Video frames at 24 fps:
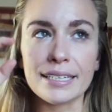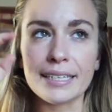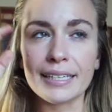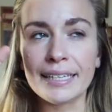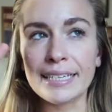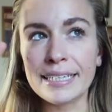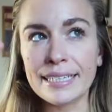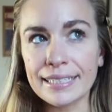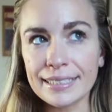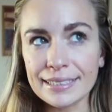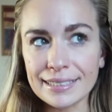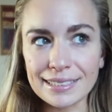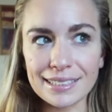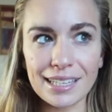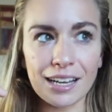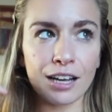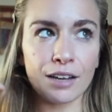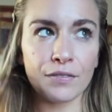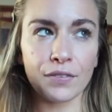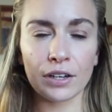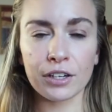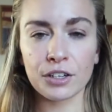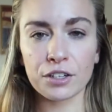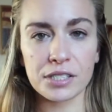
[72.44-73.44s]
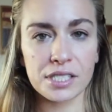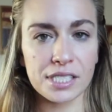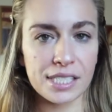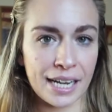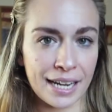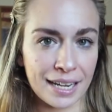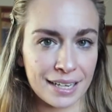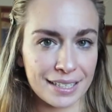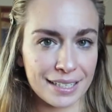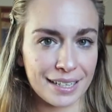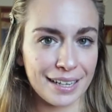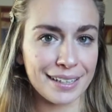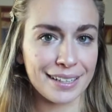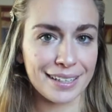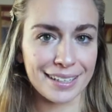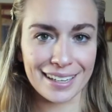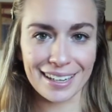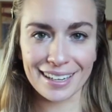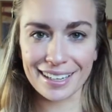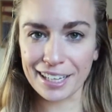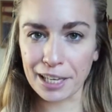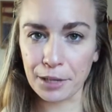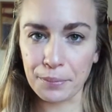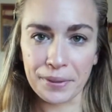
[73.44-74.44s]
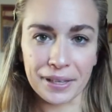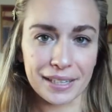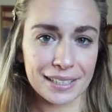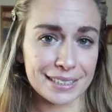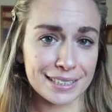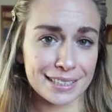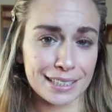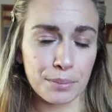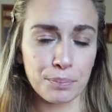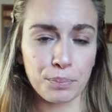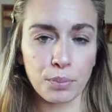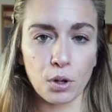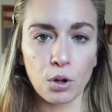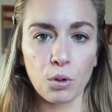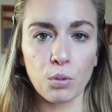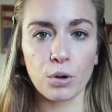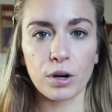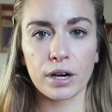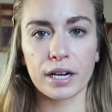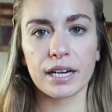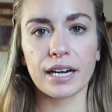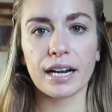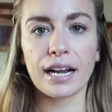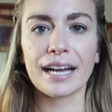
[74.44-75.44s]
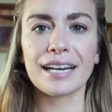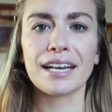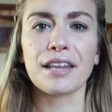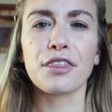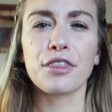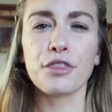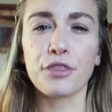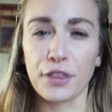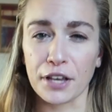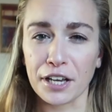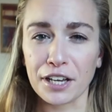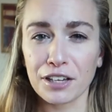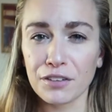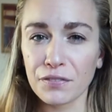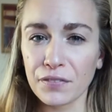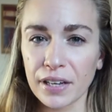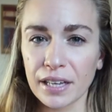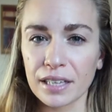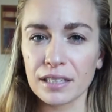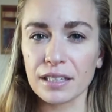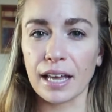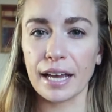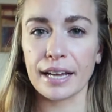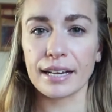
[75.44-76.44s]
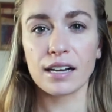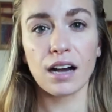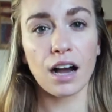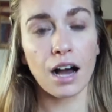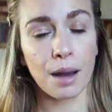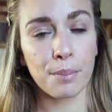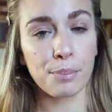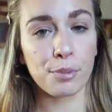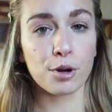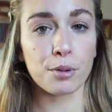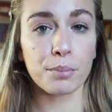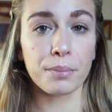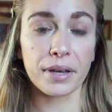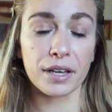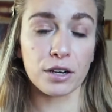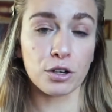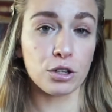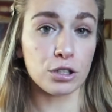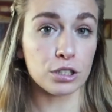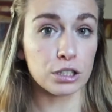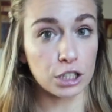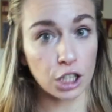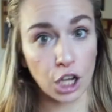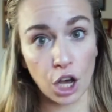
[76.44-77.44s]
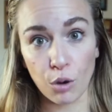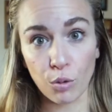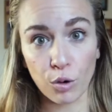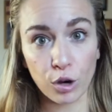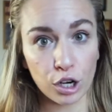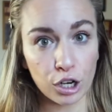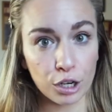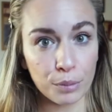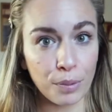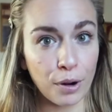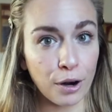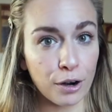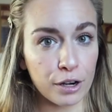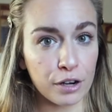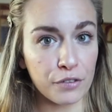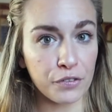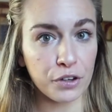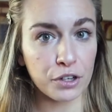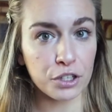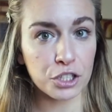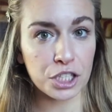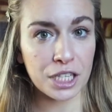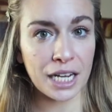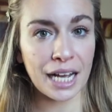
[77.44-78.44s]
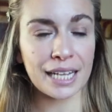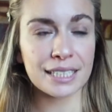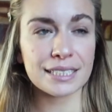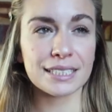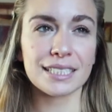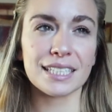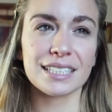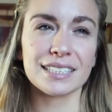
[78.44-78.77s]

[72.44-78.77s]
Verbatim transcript: ease of understanding, again, keeping it simple, we're gonna kind of think of it like upper, middle, lower part of your chest.